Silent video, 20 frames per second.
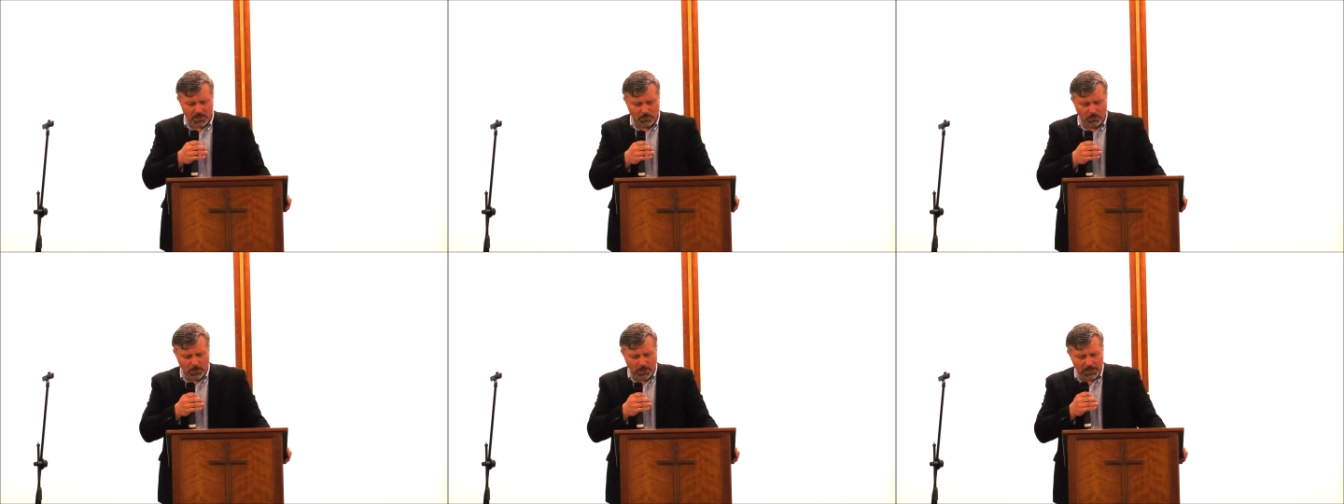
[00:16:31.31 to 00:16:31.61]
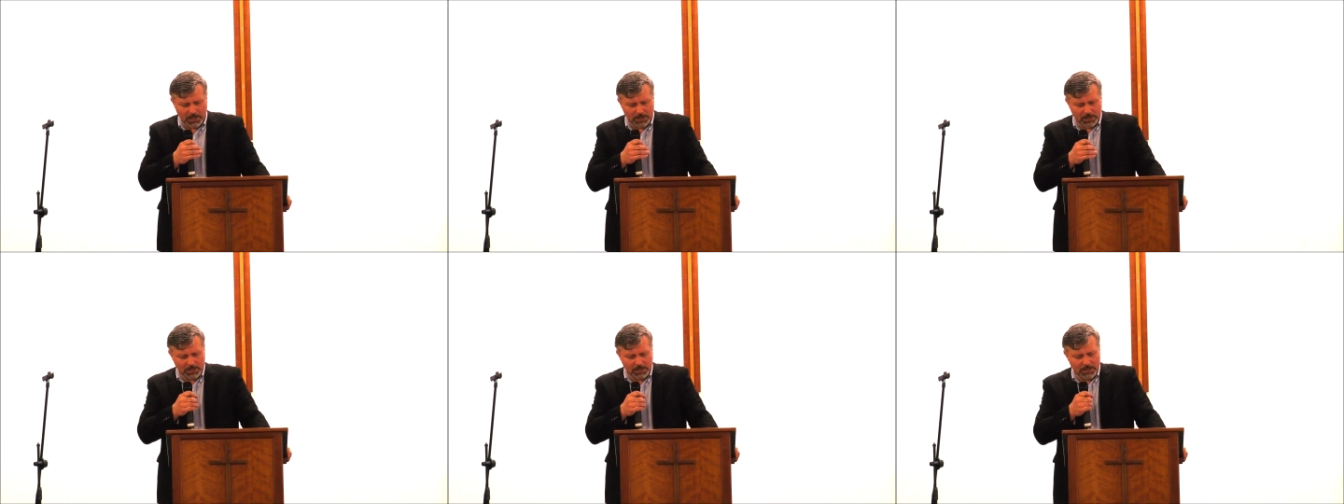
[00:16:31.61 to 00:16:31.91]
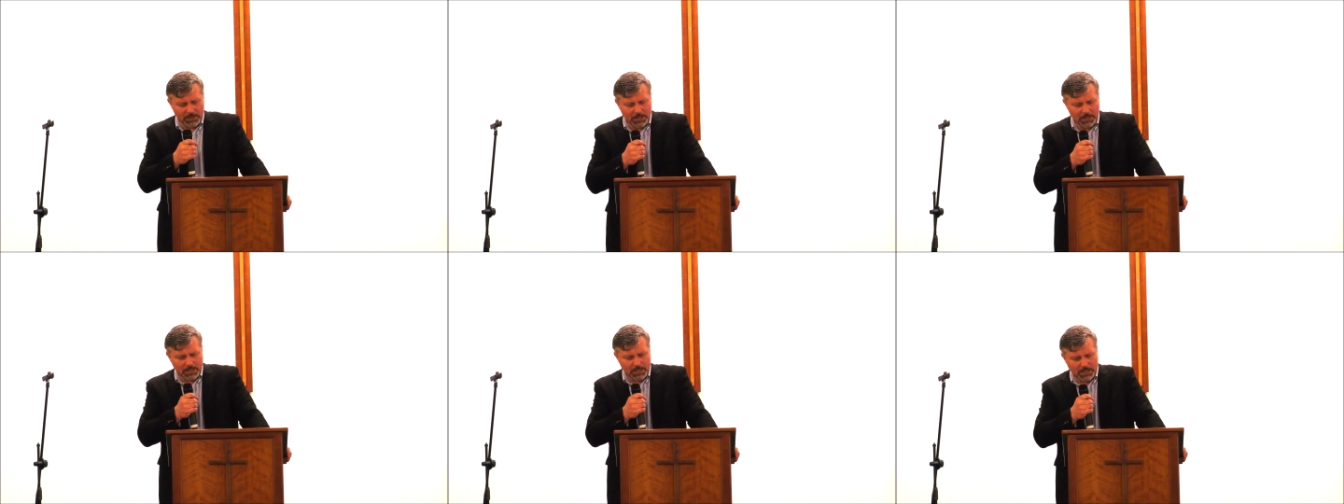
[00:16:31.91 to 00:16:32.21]

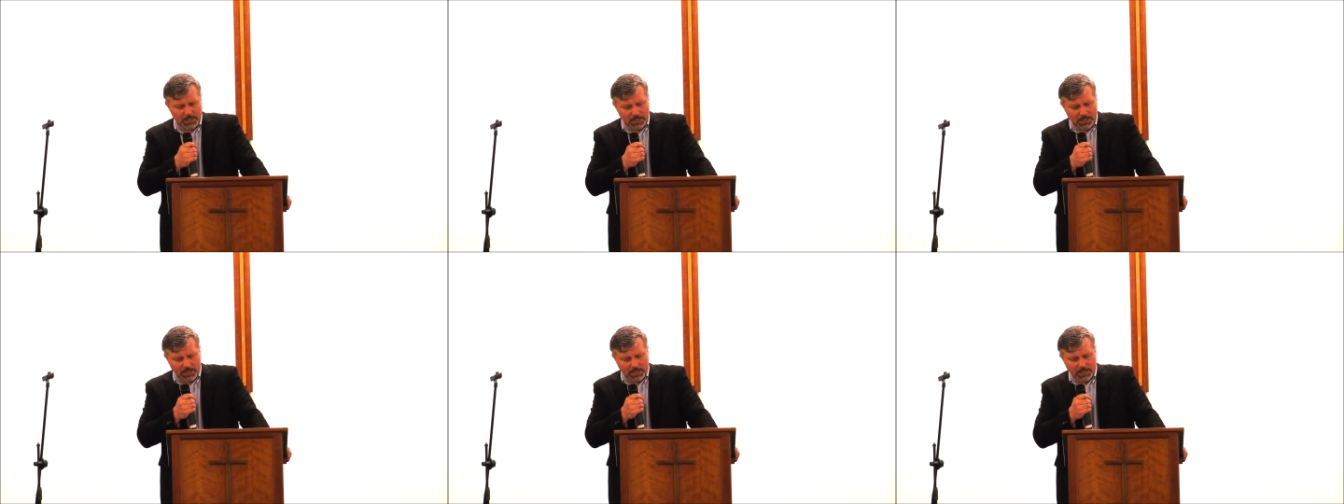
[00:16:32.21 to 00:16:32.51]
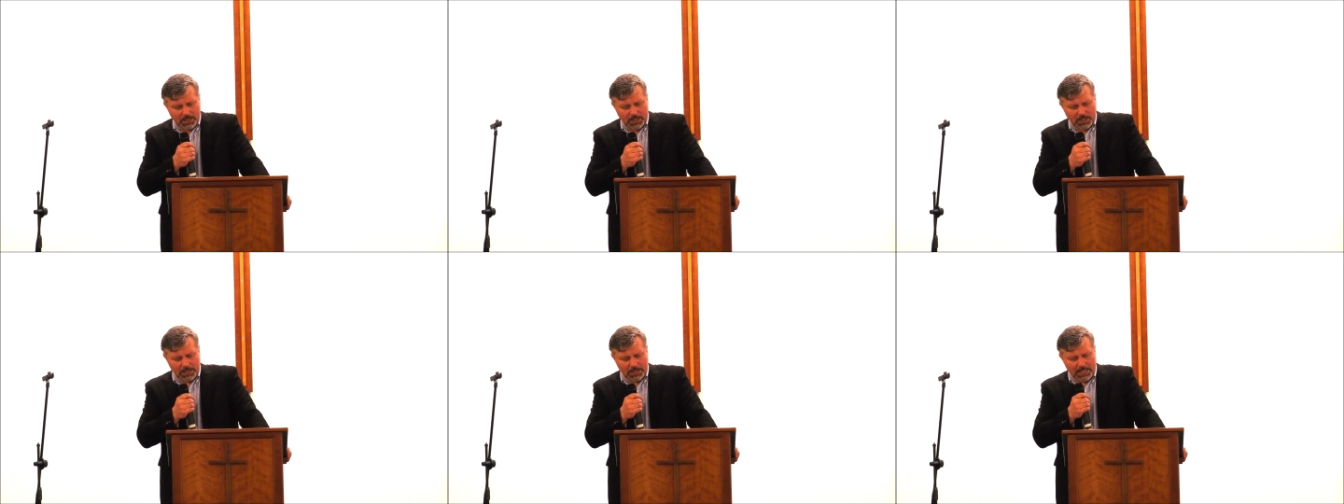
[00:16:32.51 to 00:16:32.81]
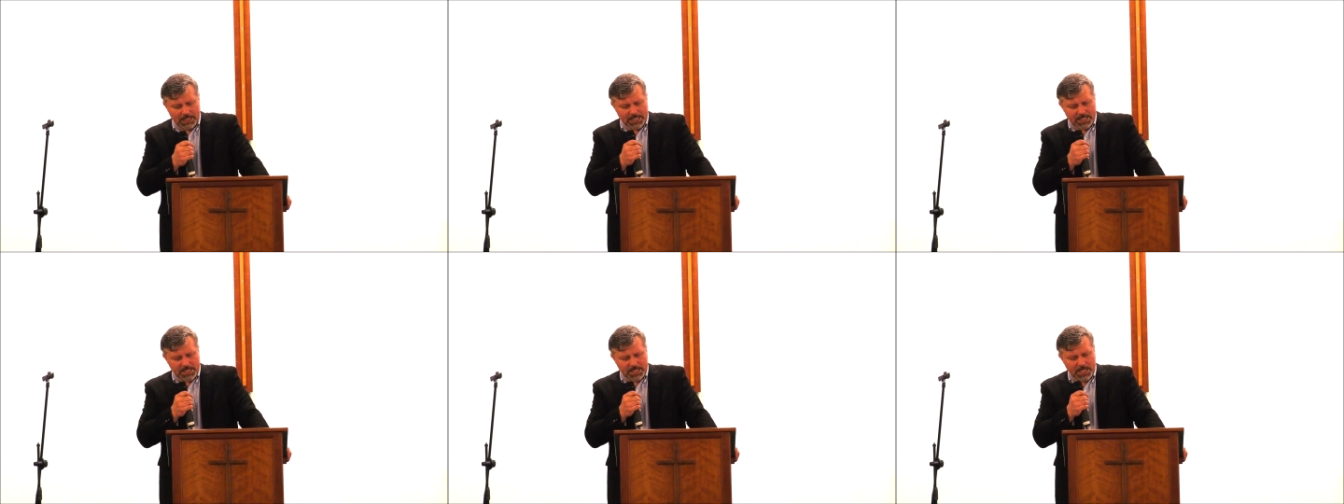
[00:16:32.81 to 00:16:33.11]
Well,
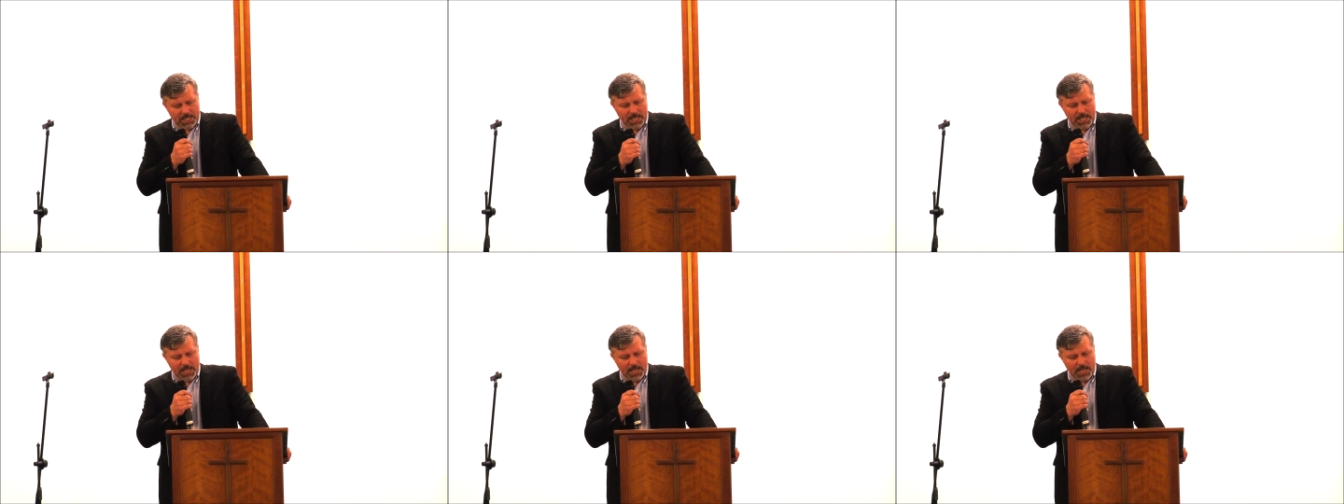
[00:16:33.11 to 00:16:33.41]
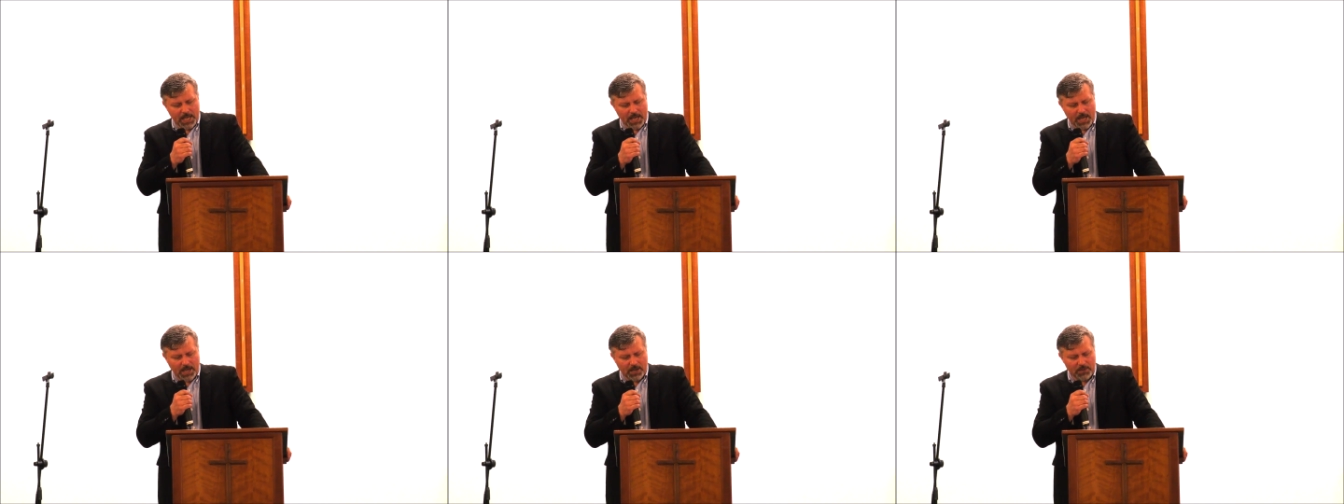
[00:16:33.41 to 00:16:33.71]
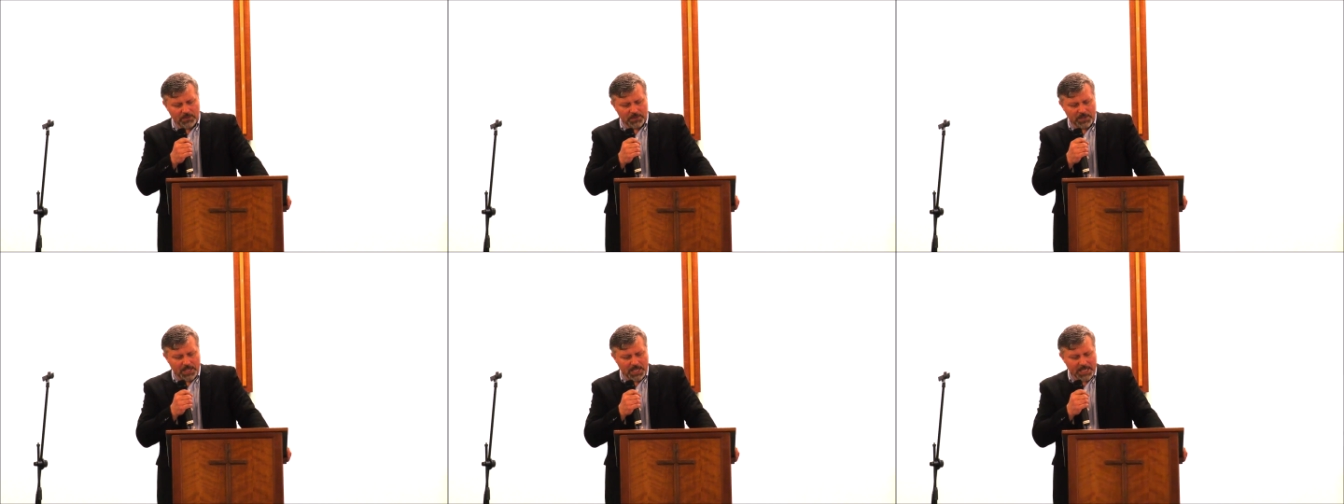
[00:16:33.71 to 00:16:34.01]
let's see
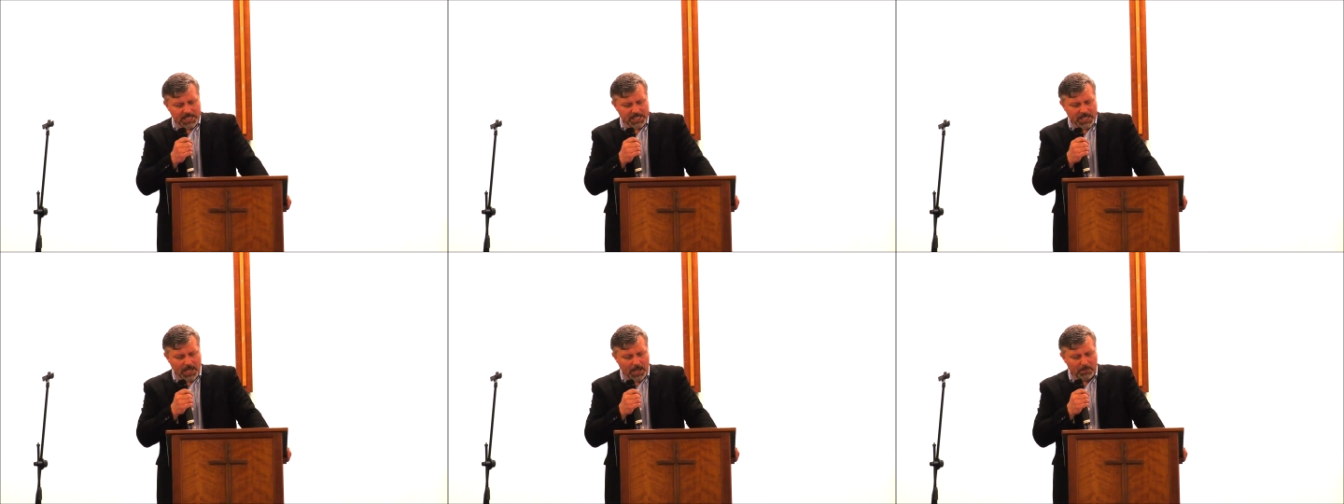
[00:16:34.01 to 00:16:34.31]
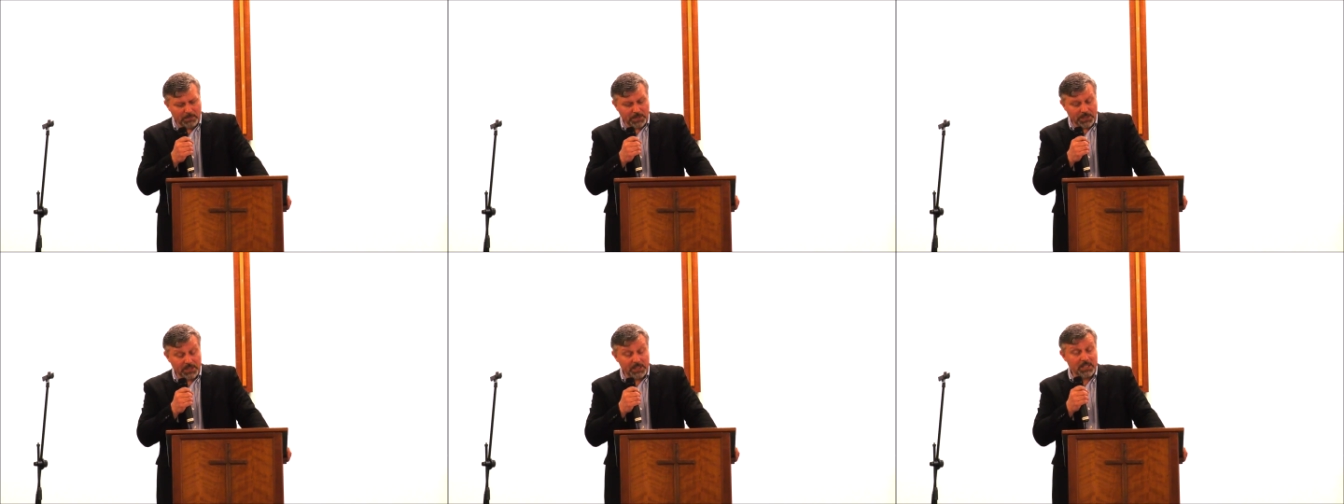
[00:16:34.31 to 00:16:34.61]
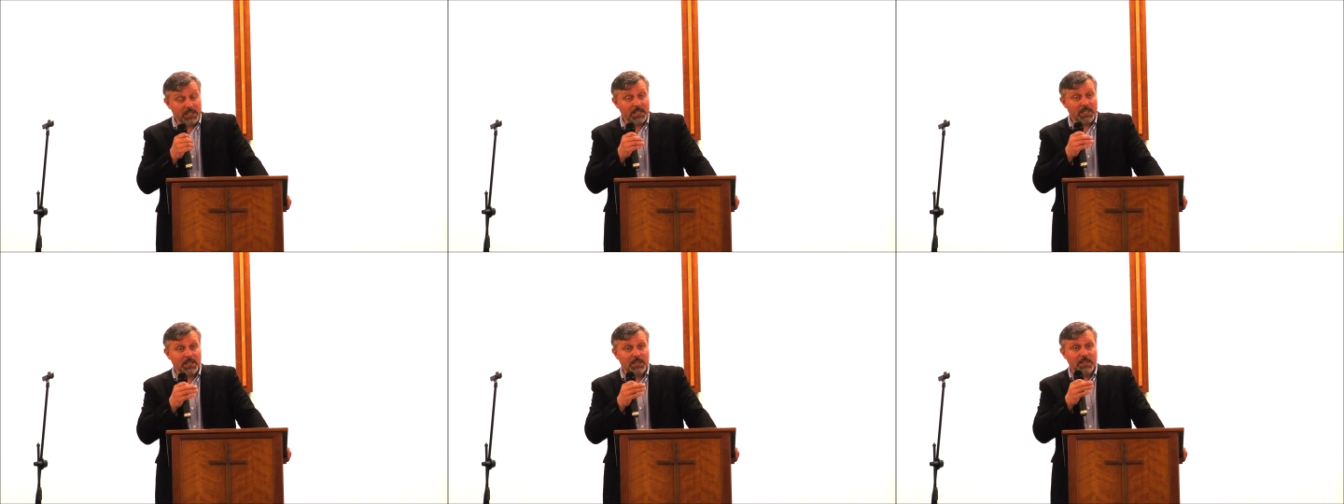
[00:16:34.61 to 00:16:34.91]
how things
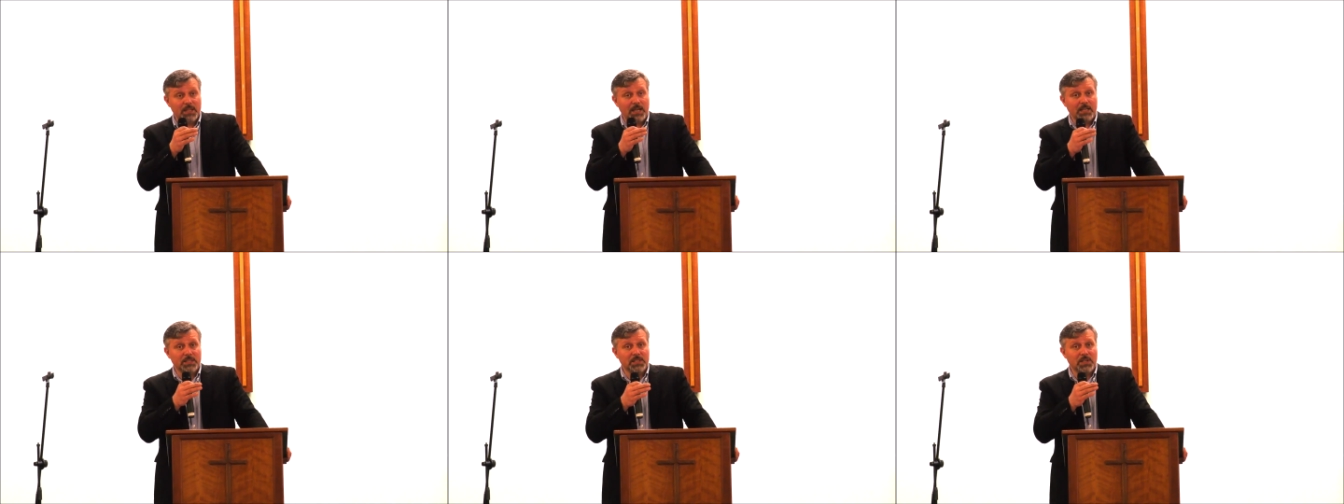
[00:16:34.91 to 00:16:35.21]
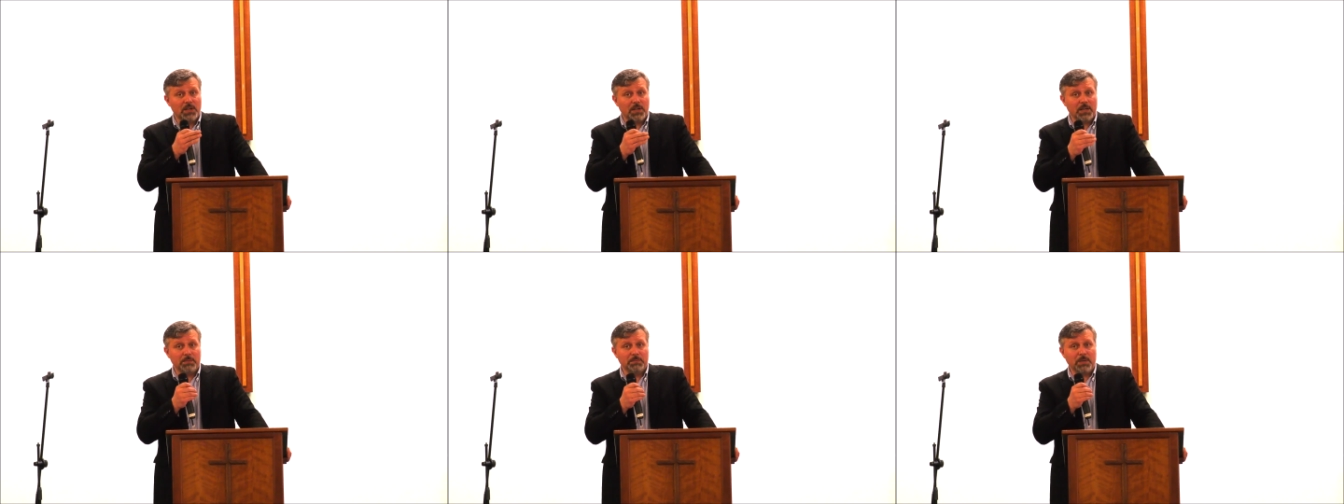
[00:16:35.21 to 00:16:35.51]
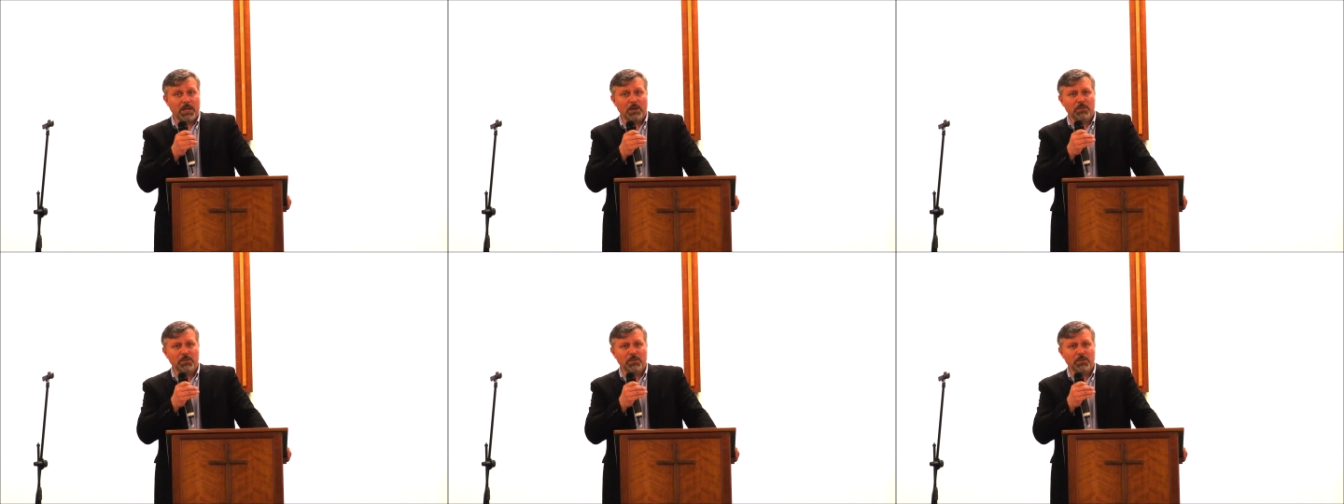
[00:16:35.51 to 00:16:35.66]
happened in that time,